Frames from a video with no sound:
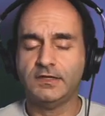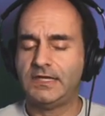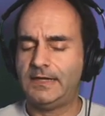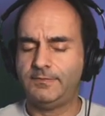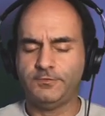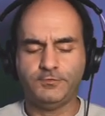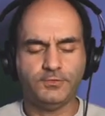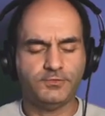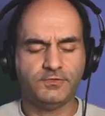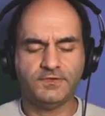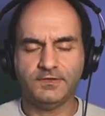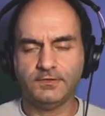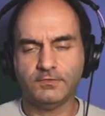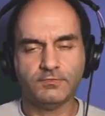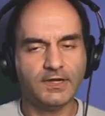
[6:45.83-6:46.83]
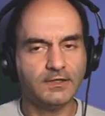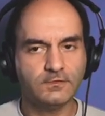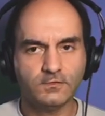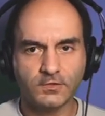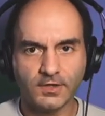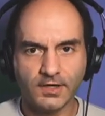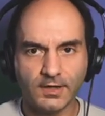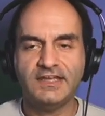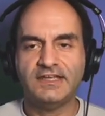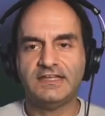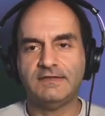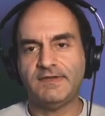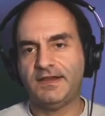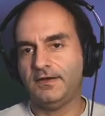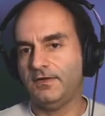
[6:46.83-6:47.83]
Caple Jr. did a great job. He
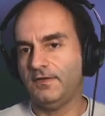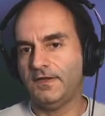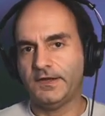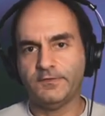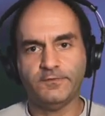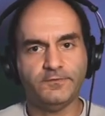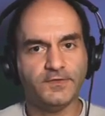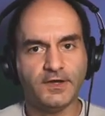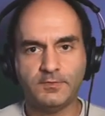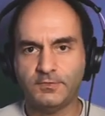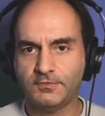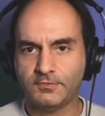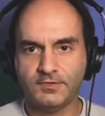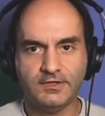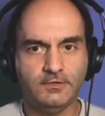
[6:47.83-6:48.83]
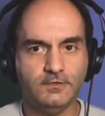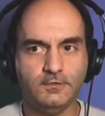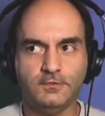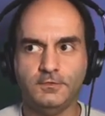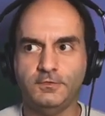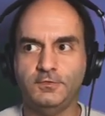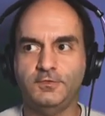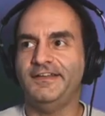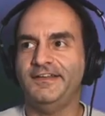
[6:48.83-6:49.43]
made it a lot of fun with Creed 2.